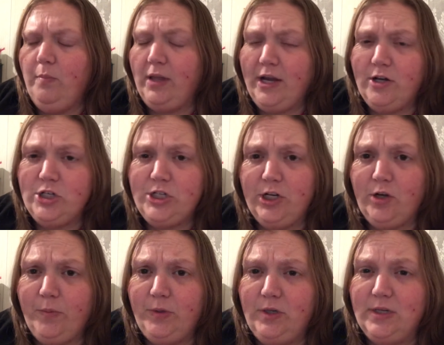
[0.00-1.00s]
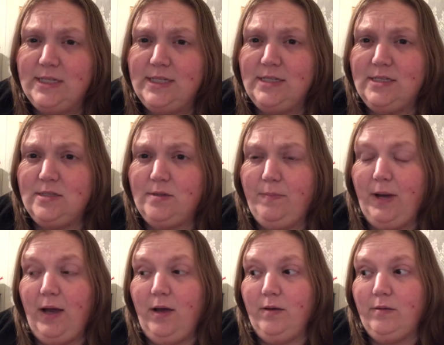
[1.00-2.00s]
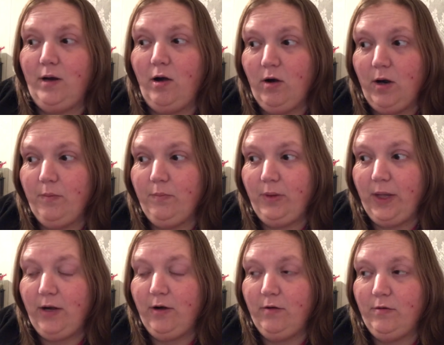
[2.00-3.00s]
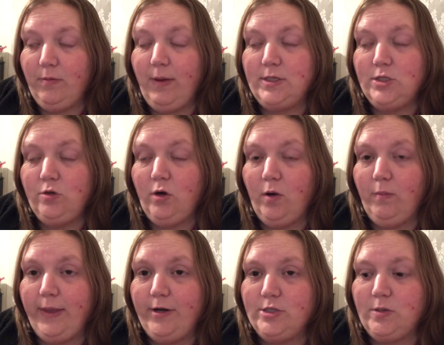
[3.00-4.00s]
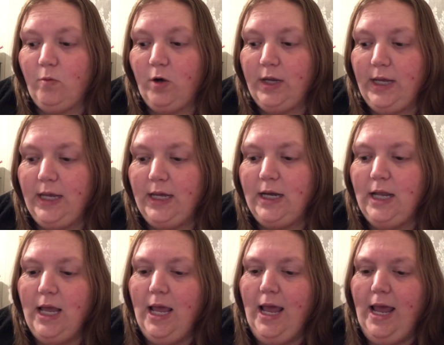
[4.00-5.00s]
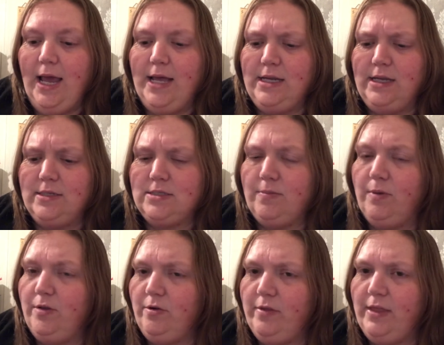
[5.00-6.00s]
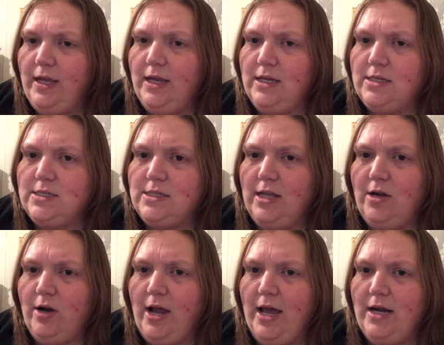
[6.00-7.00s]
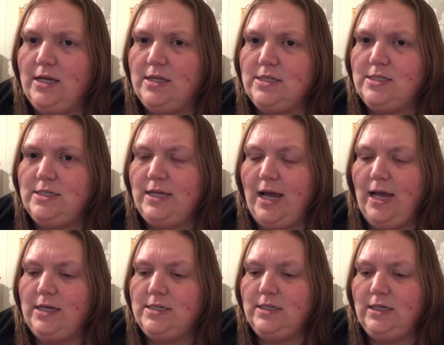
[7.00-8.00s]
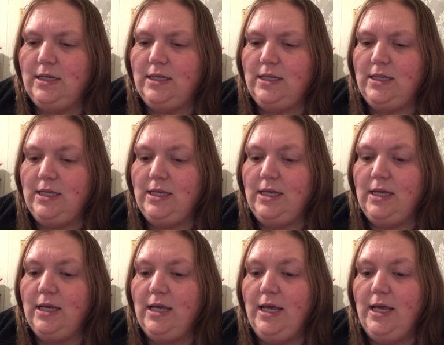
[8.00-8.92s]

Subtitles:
planner sticker books and my current planner, my 2 current planners I'm working in, and then some other things that are kind of stacked in the